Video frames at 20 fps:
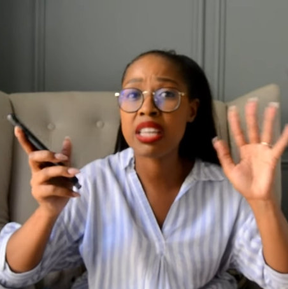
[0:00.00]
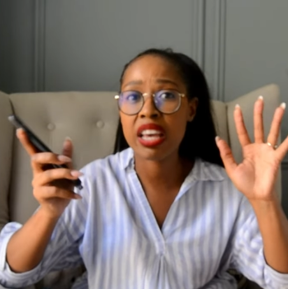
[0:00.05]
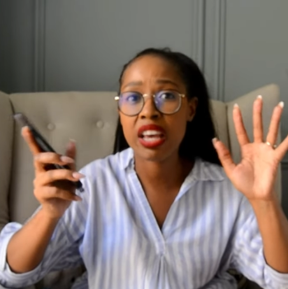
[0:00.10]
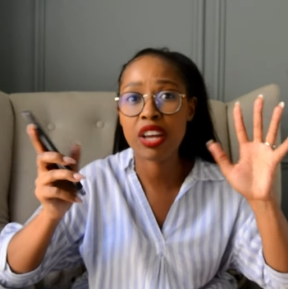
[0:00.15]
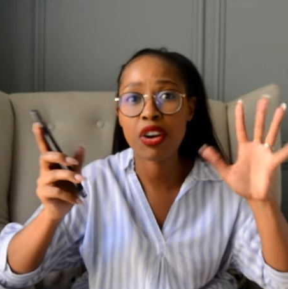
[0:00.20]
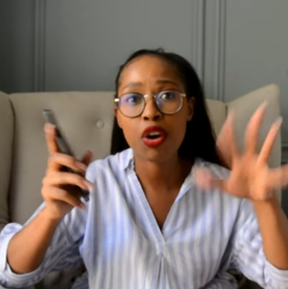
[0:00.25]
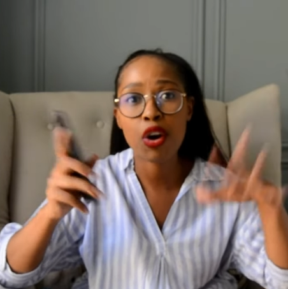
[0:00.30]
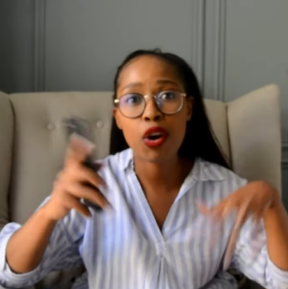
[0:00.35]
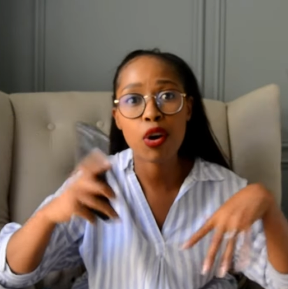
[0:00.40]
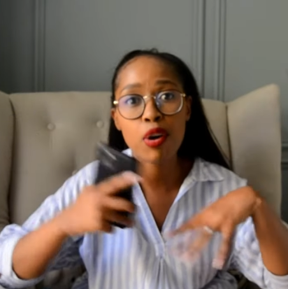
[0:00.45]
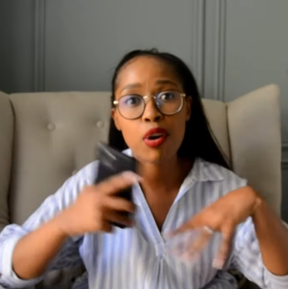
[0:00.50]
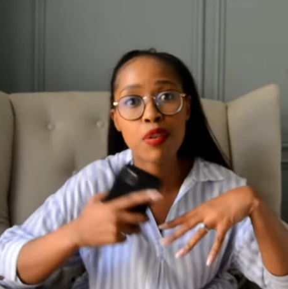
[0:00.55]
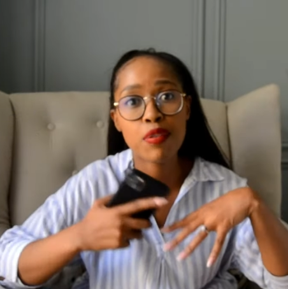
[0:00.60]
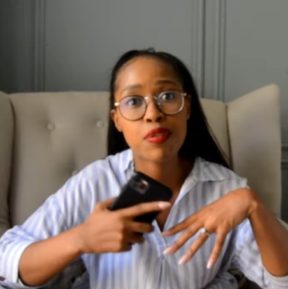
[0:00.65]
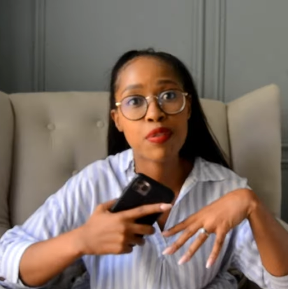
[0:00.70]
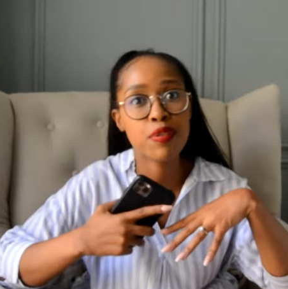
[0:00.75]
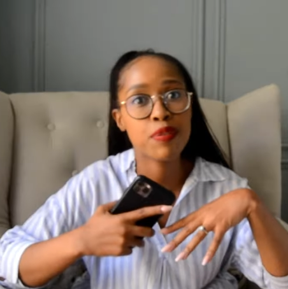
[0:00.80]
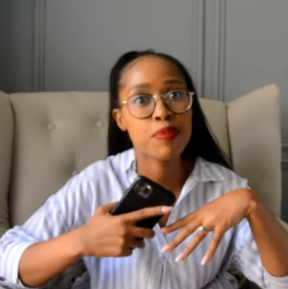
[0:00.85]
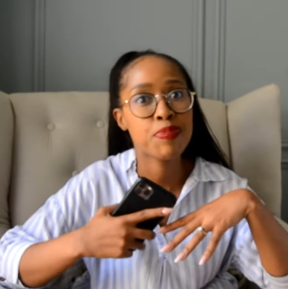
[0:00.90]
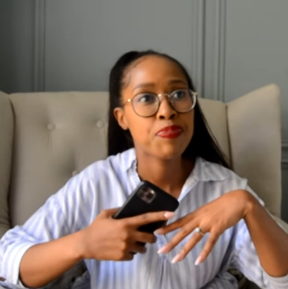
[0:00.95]
He's not
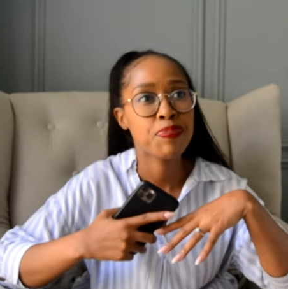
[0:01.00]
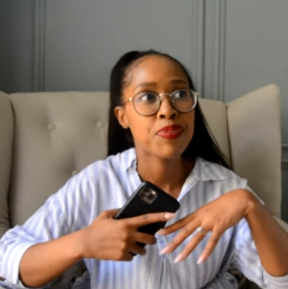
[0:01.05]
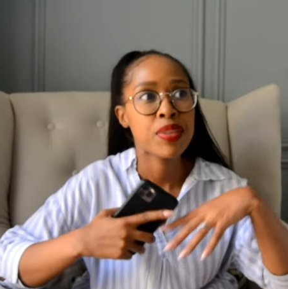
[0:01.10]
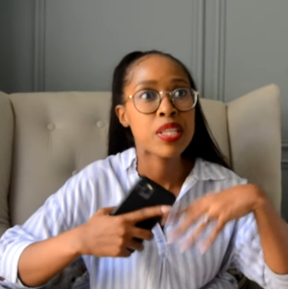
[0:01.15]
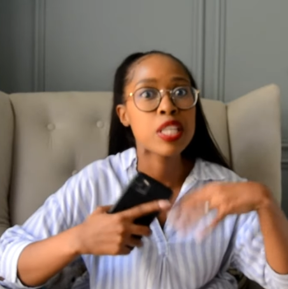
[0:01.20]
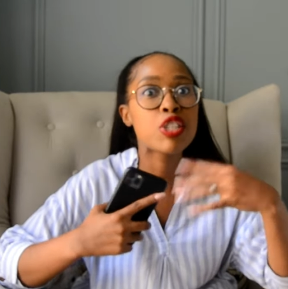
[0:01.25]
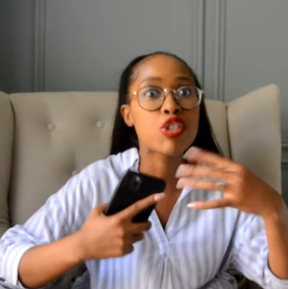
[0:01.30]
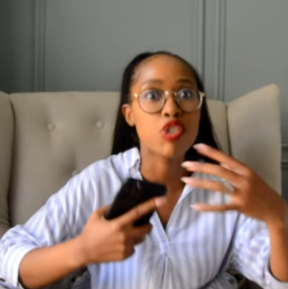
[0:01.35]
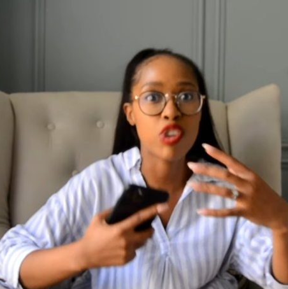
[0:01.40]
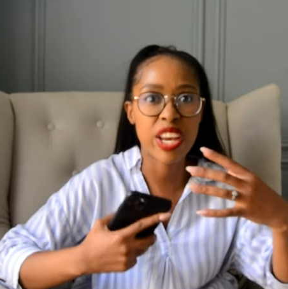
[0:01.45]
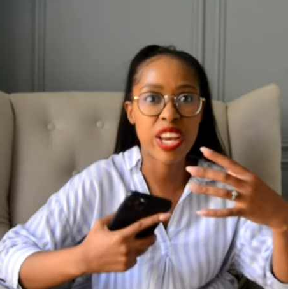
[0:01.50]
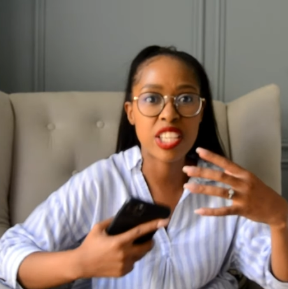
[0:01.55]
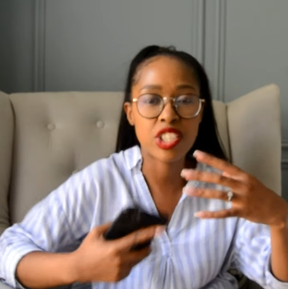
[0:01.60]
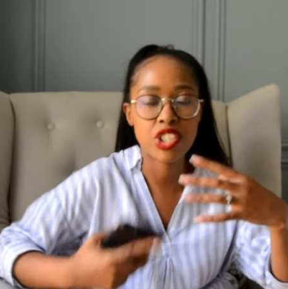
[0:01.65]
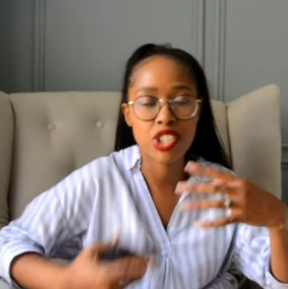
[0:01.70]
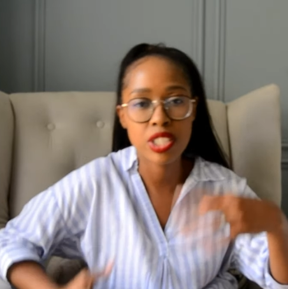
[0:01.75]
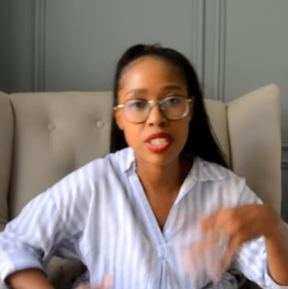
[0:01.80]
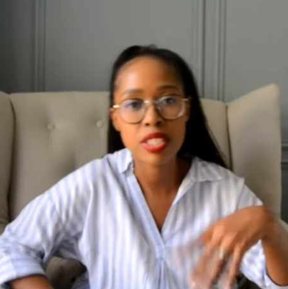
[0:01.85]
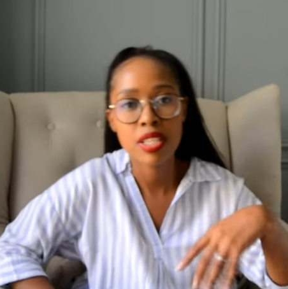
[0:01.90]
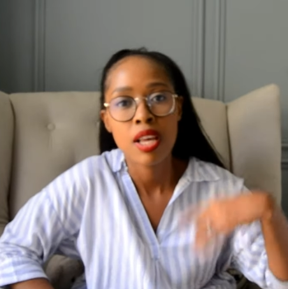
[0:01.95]
scared of
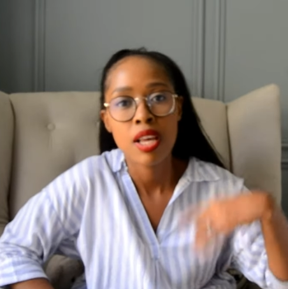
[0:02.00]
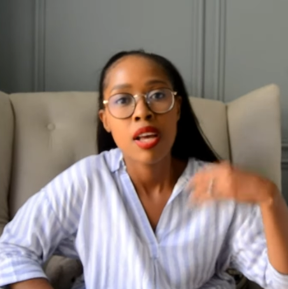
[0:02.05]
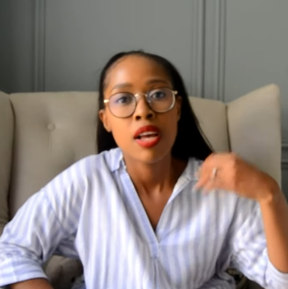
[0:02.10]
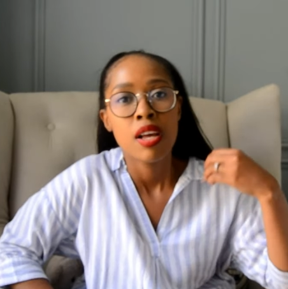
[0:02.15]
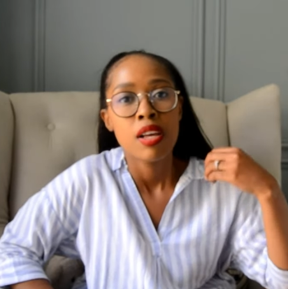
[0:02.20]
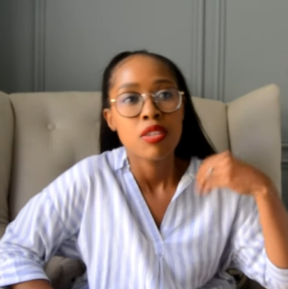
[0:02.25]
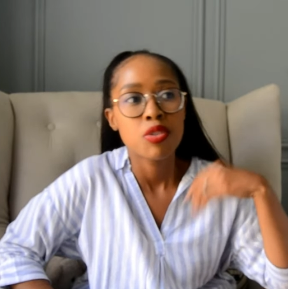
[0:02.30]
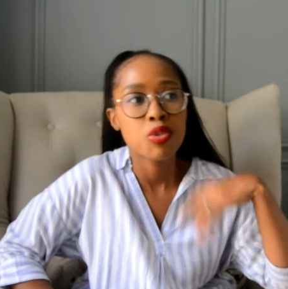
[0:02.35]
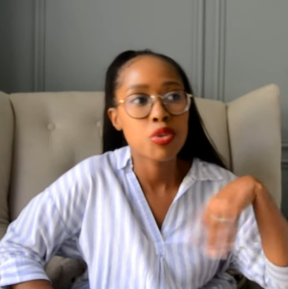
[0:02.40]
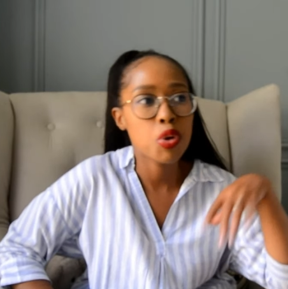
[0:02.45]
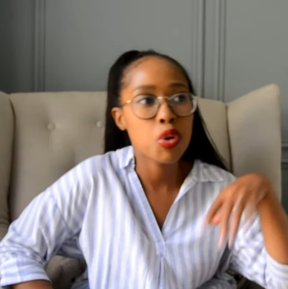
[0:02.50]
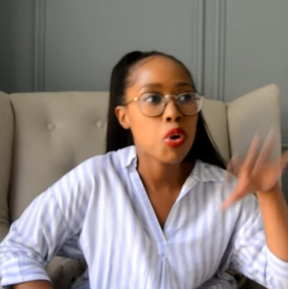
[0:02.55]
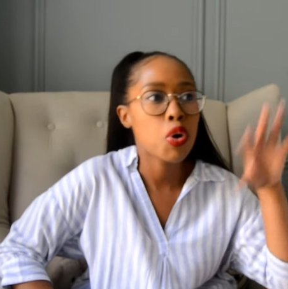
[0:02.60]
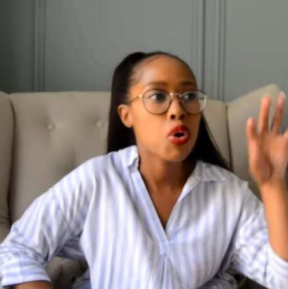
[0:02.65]
strangers.